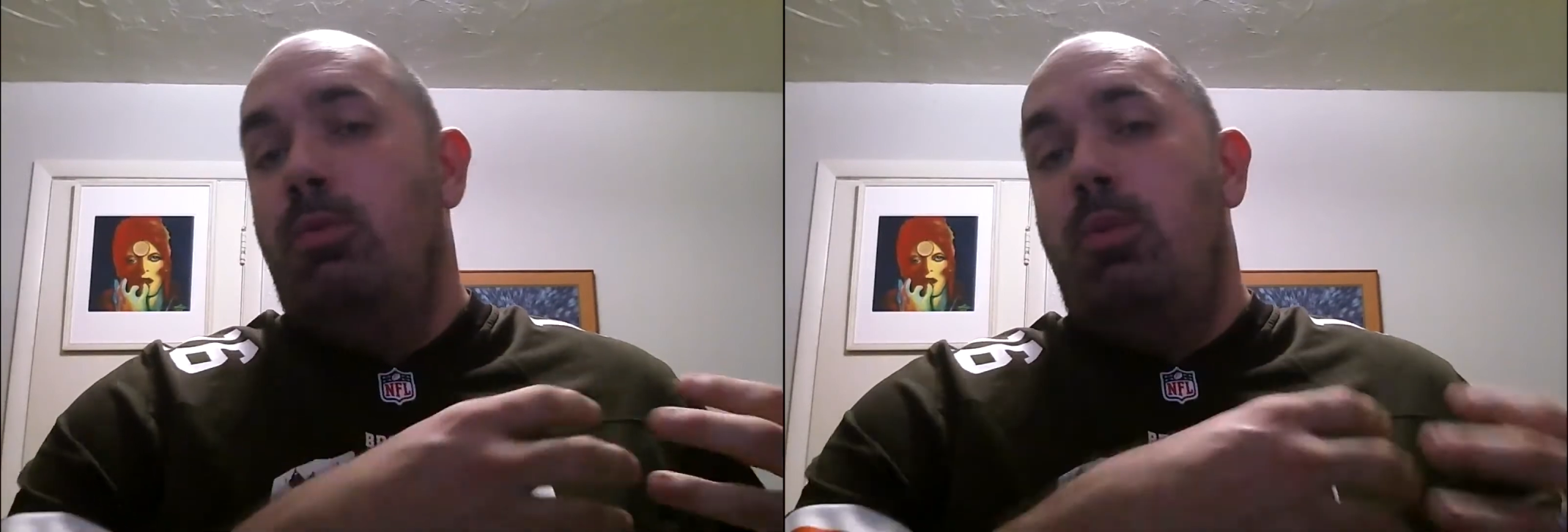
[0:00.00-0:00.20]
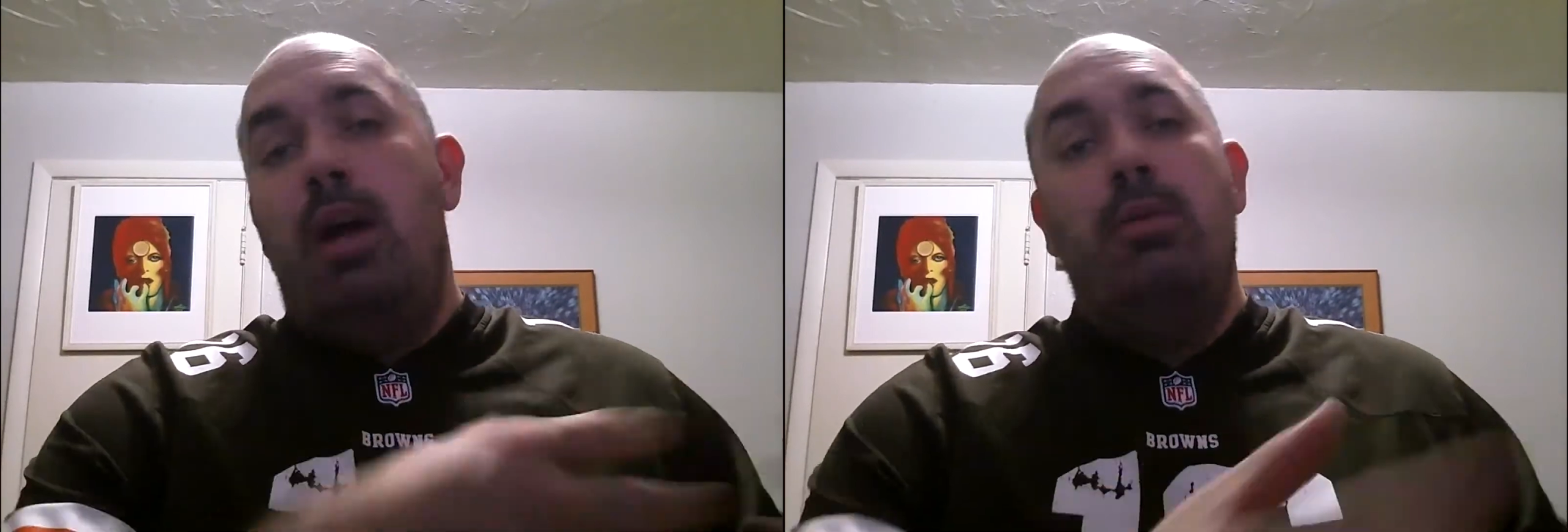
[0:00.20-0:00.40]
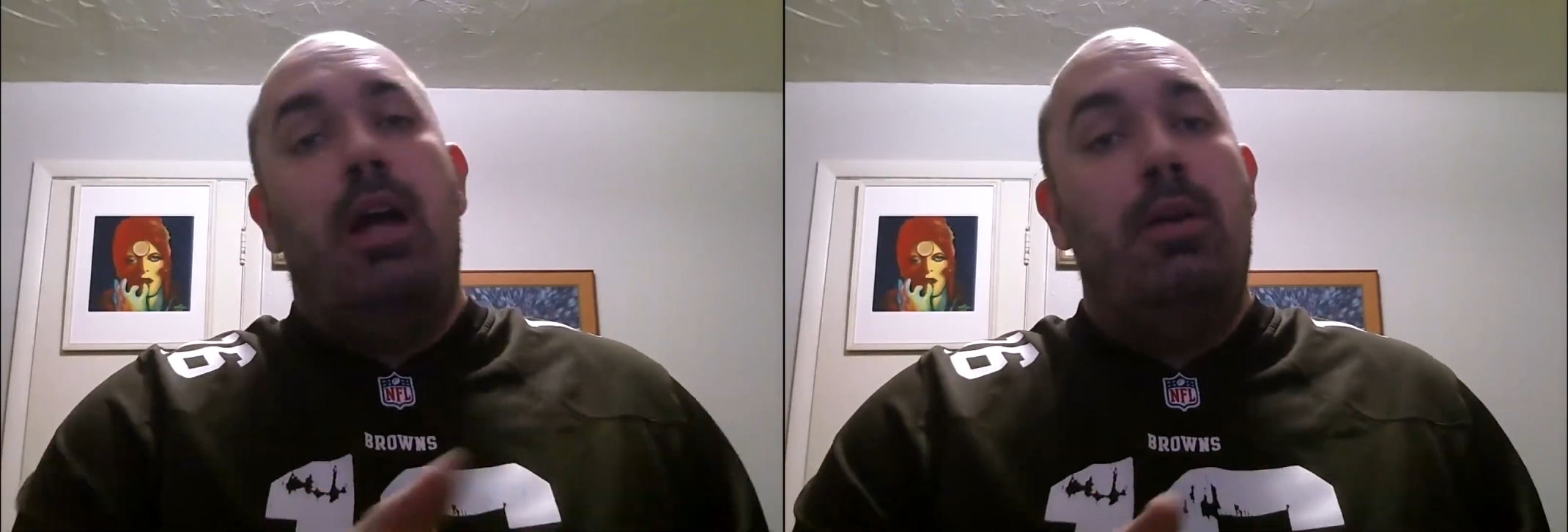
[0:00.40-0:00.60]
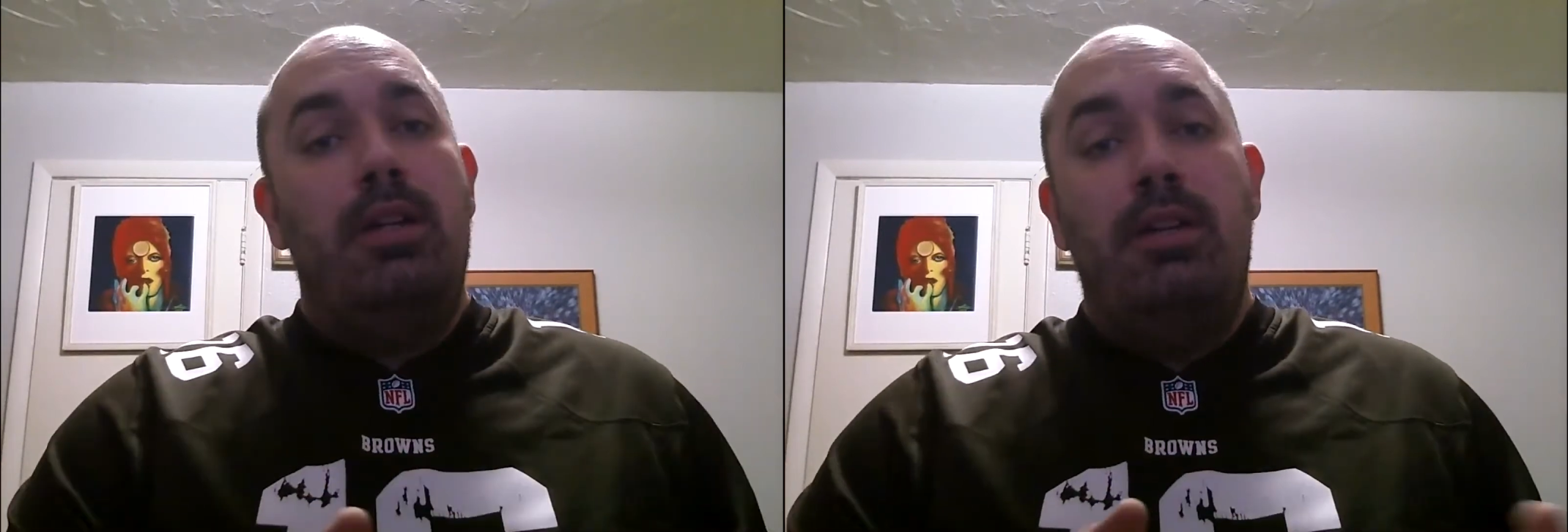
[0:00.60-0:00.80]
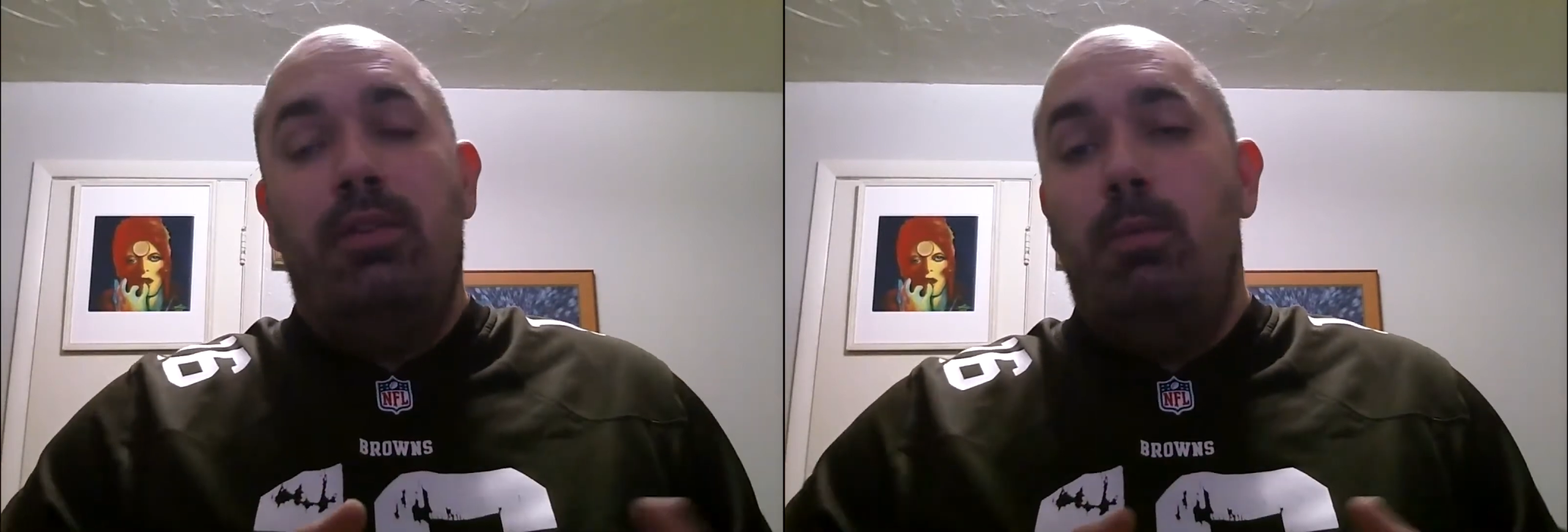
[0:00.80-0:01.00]
round out a
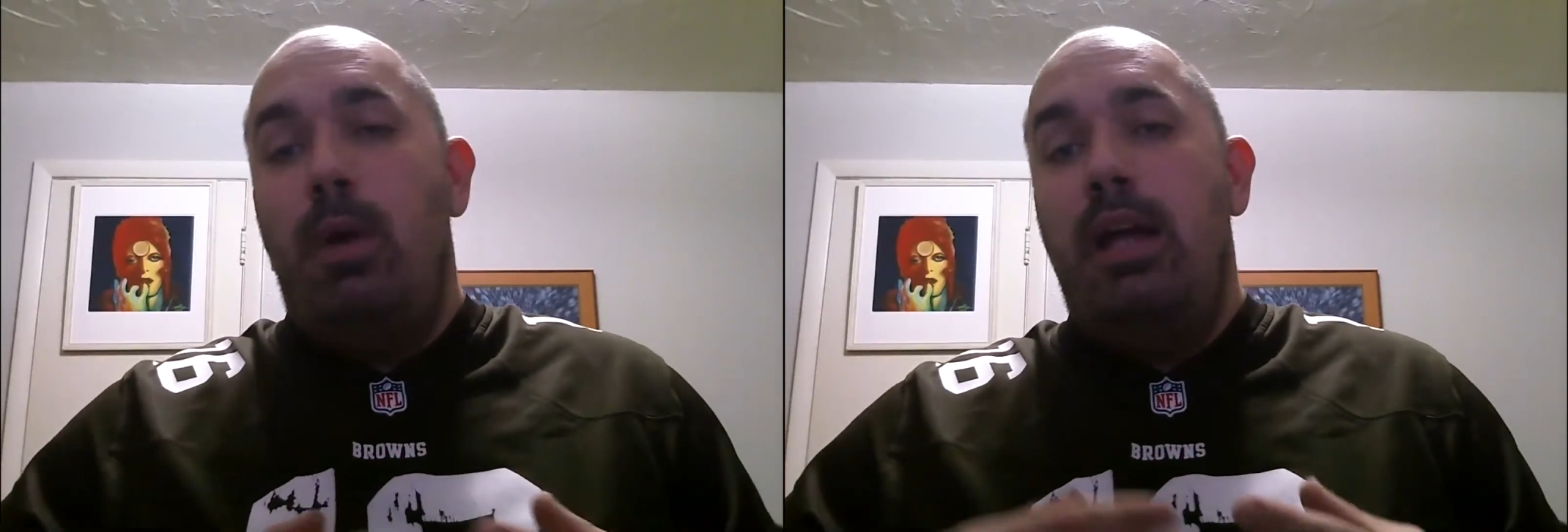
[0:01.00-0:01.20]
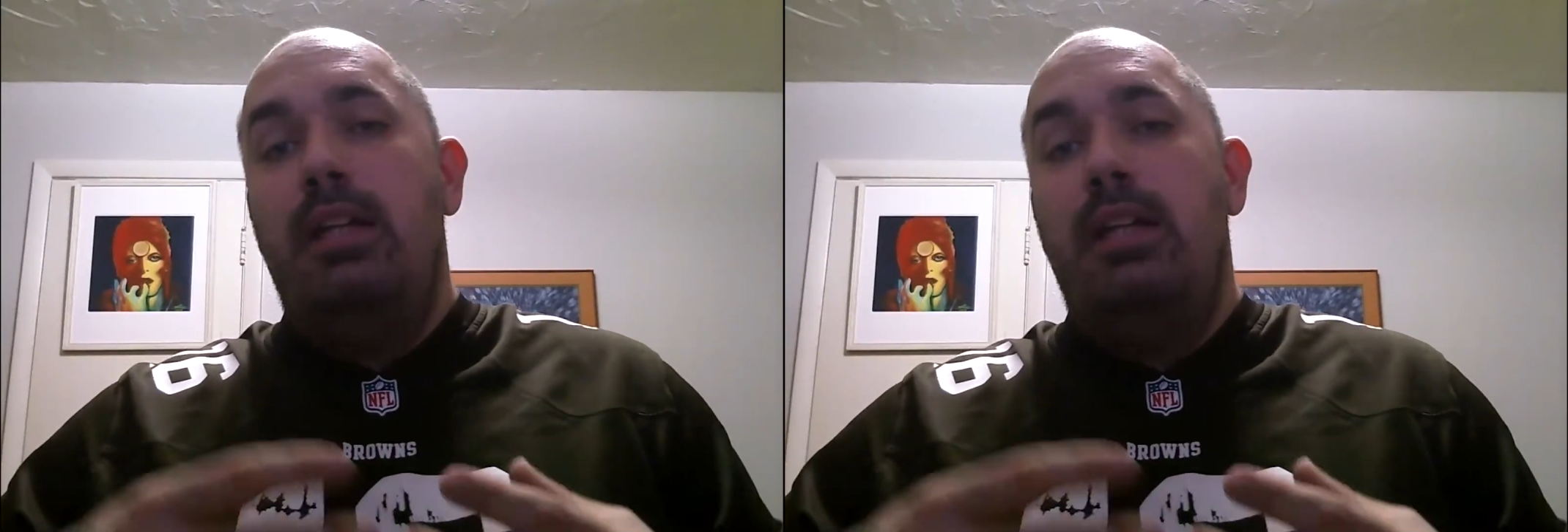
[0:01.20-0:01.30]
different way.